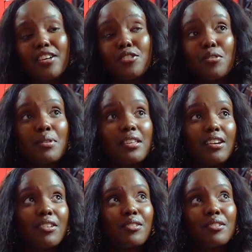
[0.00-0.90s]
You know me
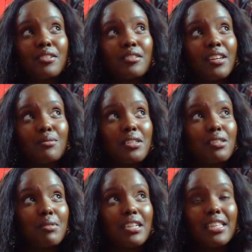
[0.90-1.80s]
though, as much
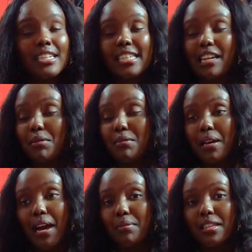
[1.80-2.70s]
as many things can make me
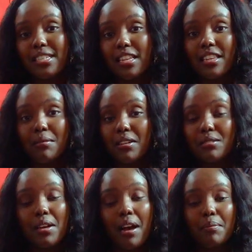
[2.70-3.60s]
happy, there's nothing that
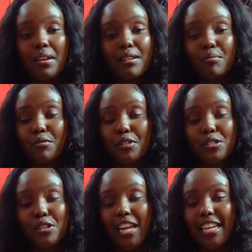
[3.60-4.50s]
makes me happier than
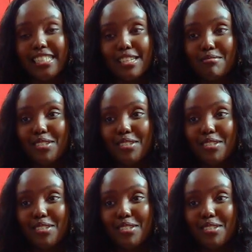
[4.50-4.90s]
professionalism.